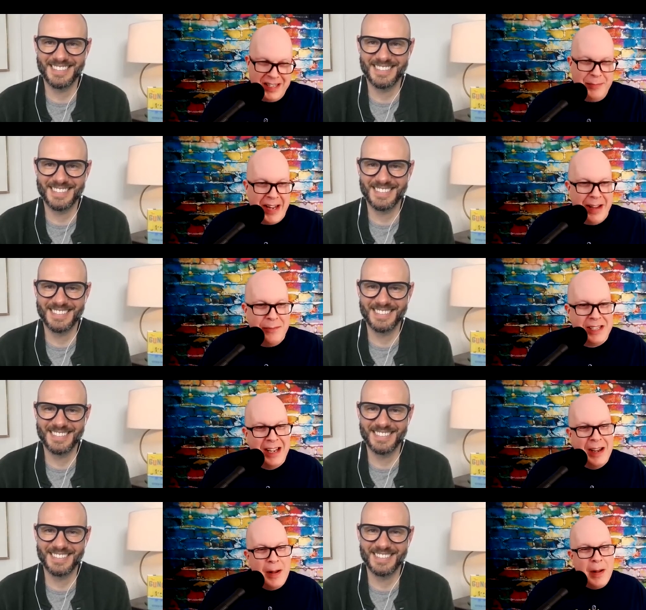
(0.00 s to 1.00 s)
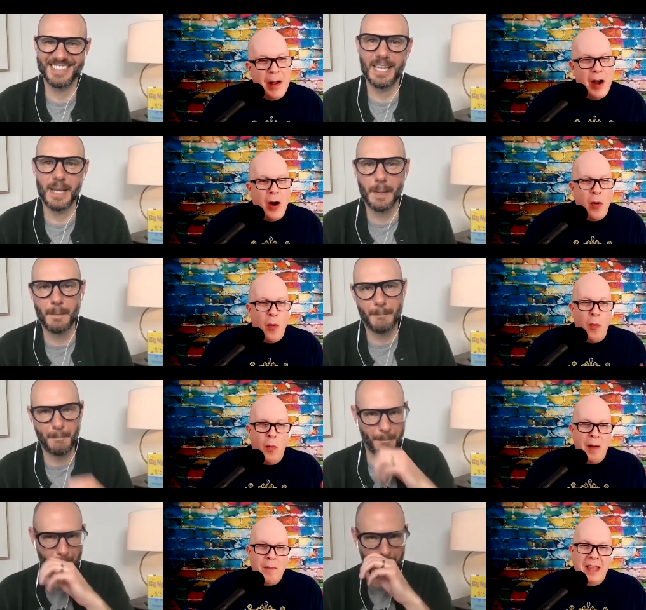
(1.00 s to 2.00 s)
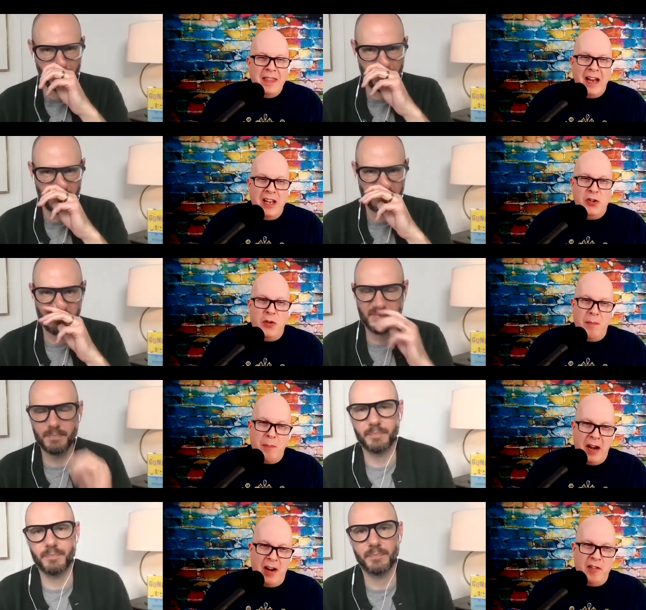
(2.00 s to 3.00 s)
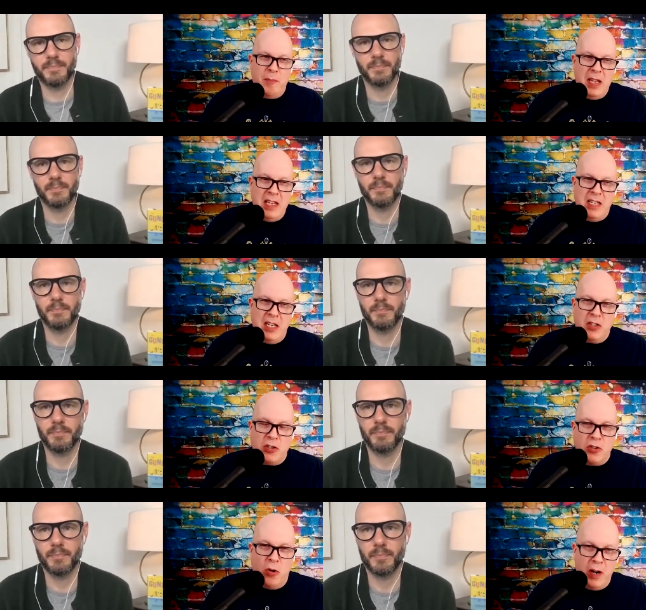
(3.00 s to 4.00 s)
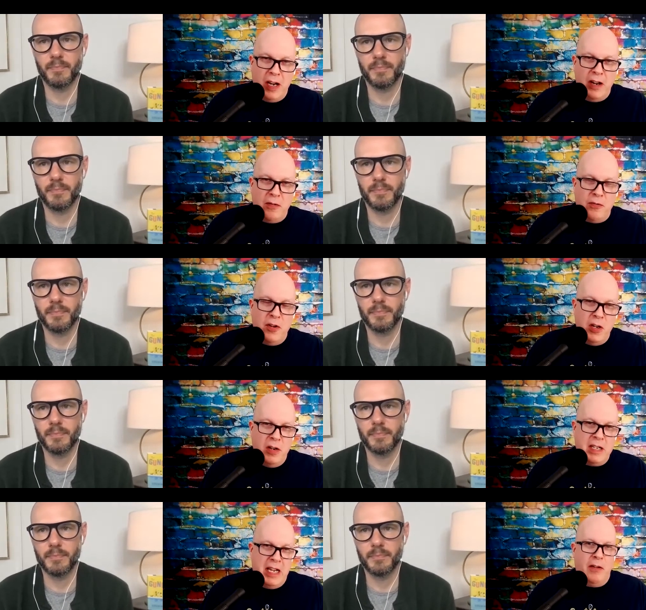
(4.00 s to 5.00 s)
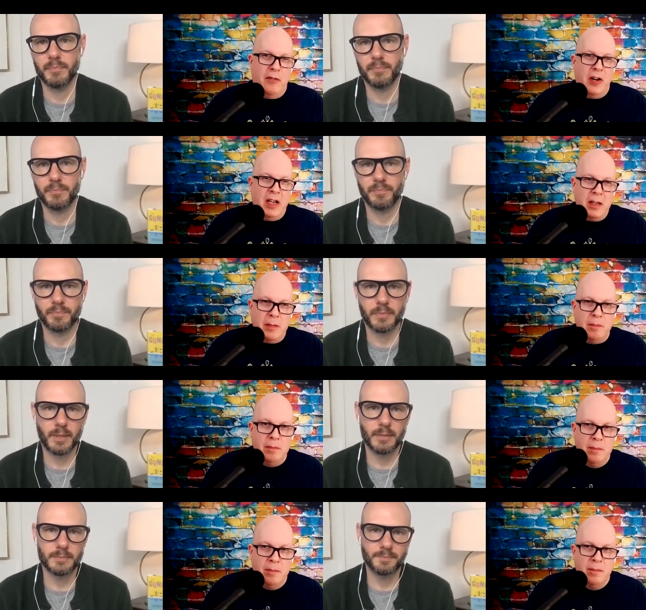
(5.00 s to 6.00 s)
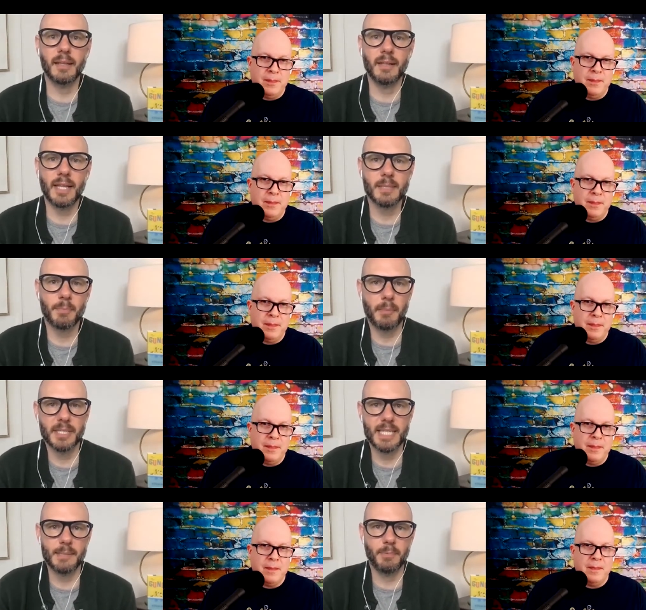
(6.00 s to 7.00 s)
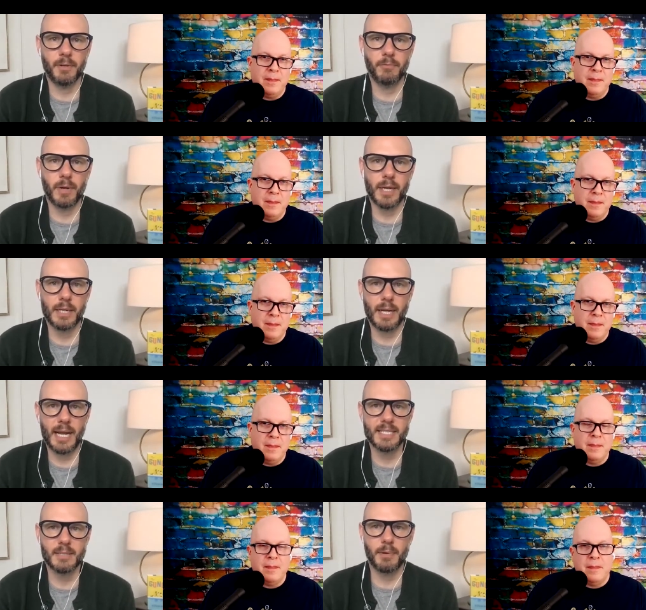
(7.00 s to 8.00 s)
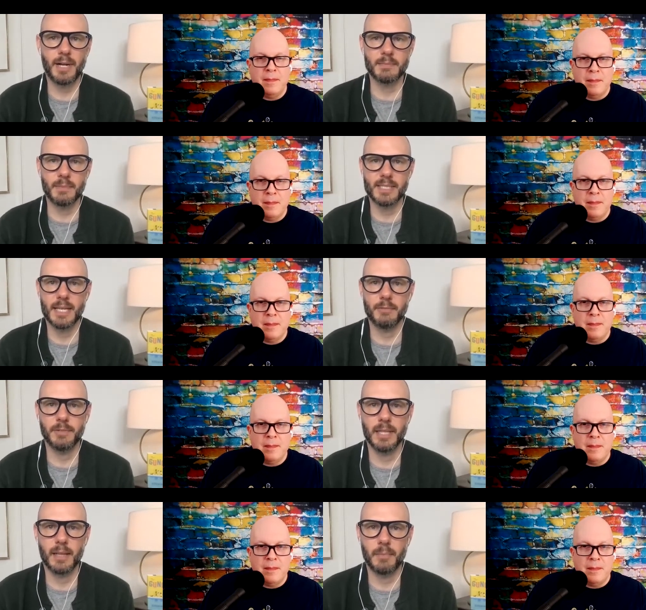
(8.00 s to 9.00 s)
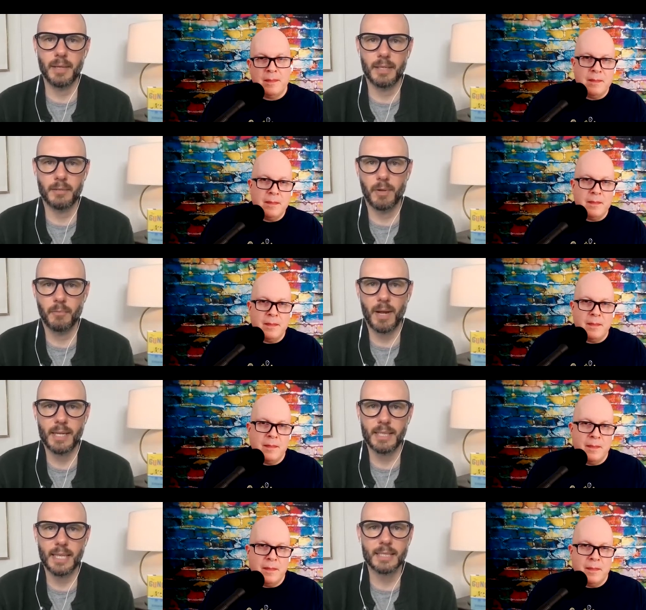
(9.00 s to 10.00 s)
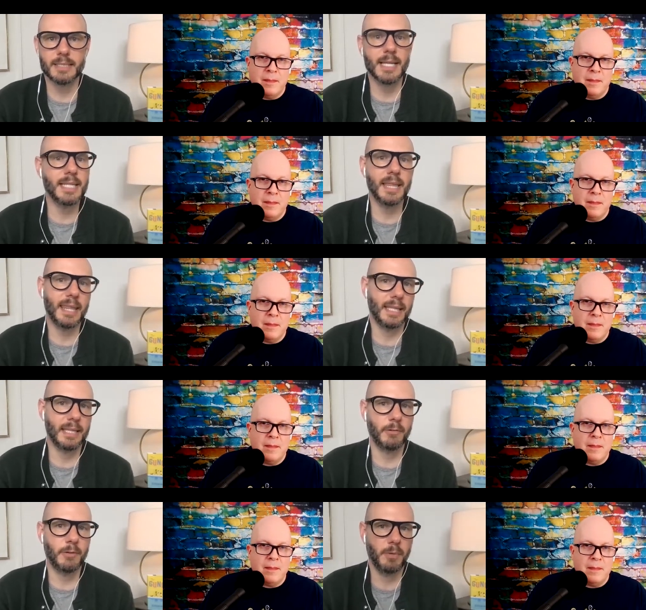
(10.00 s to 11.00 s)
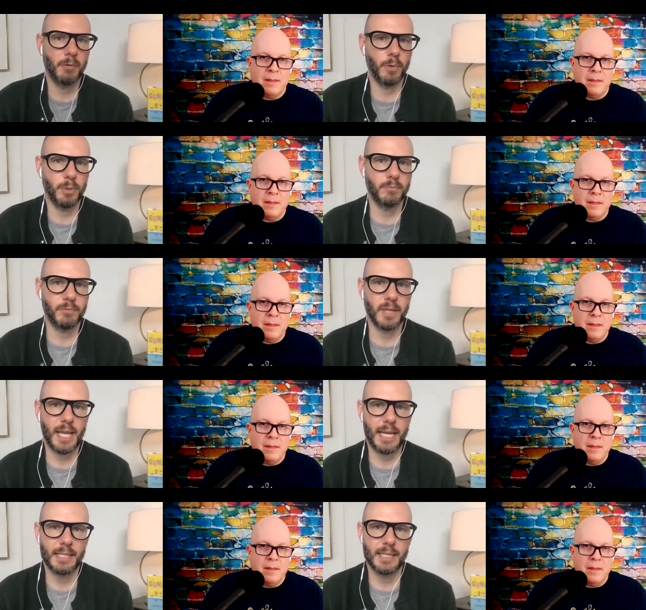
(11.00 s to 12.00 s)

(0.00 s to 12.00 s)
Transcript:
Speaker 1: sometimes. Yeah. What made that into an imperative piece of the story for you to tell for him?
Speaker 2: Now, that's a prime example of where I surprised myself a little bit when writing that because I didn't think there would be room for that